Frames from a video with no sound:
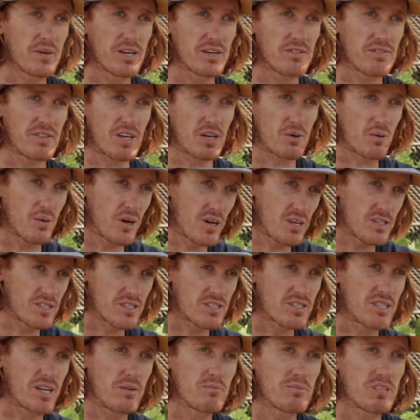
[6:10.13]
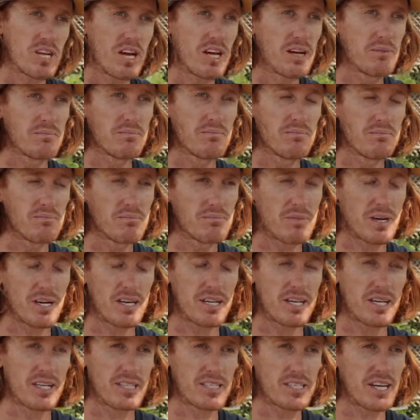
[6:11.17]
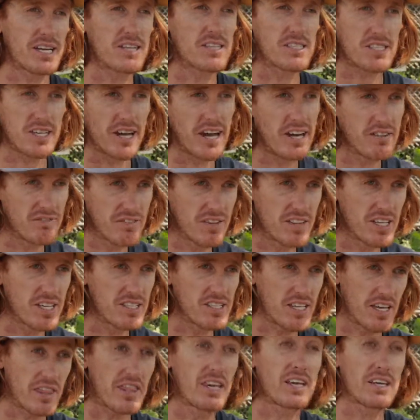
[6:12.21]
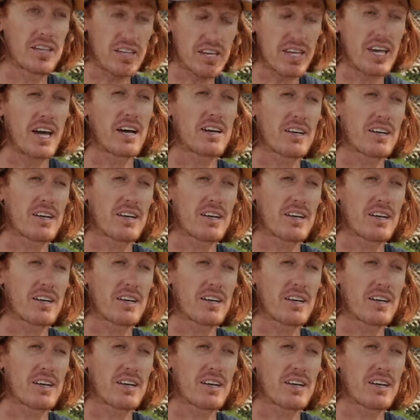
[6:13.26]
But if there was some time set aside for this, I think